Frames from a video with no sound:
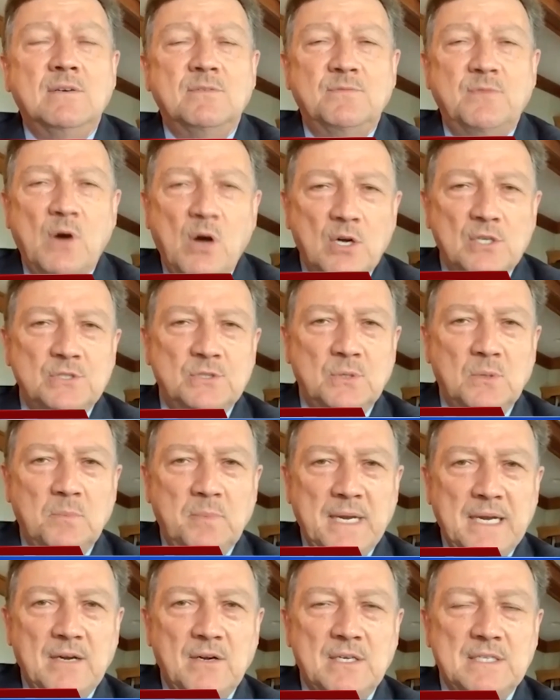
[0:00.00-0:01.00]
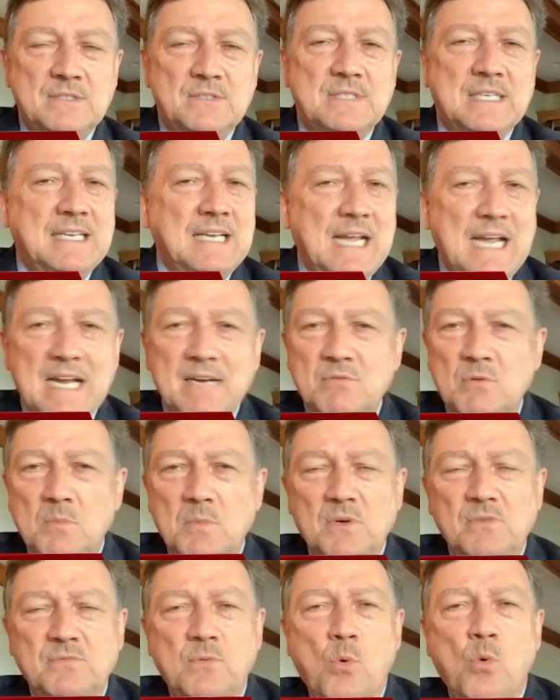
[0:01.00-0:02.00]
foster parents than ever
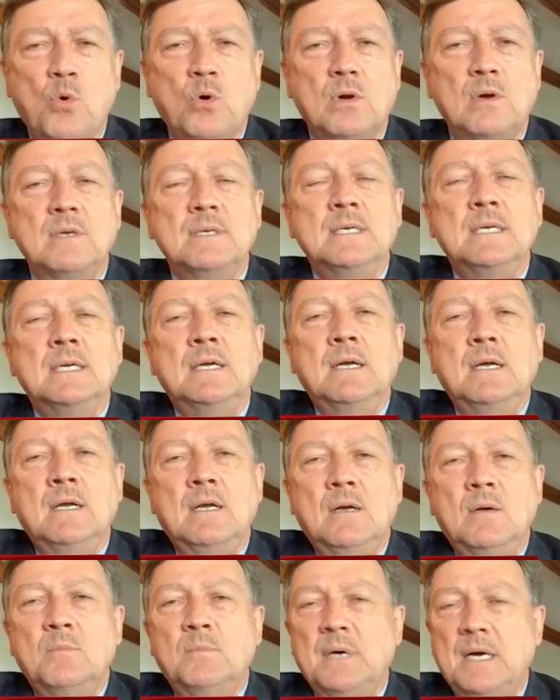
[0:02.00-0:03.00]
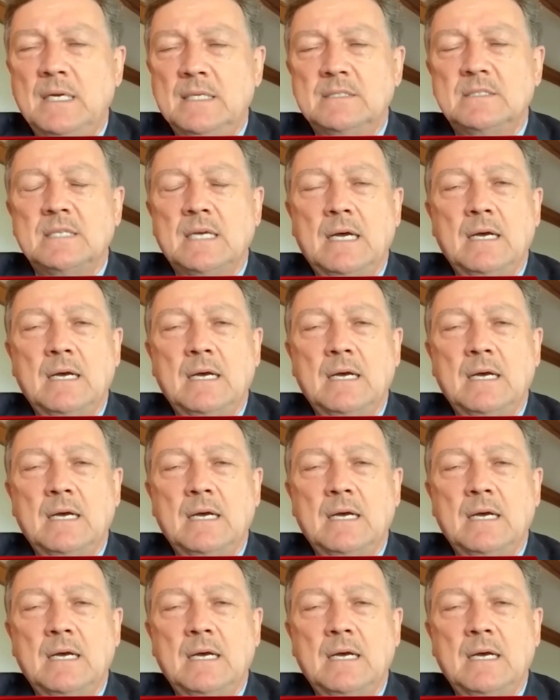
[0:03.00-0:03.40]
before, but